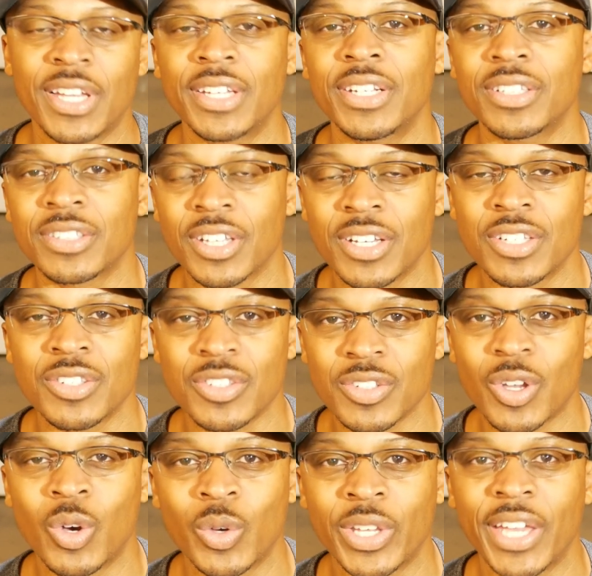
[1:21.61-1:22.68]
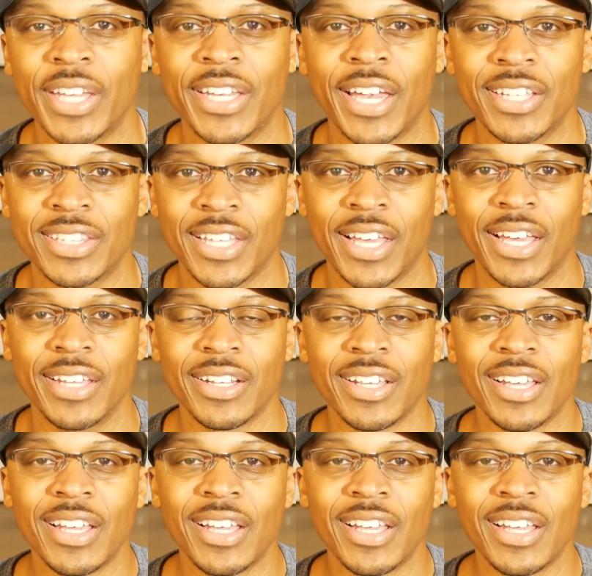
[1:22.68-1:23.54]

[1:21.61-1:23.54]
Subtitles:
And it does okay at that.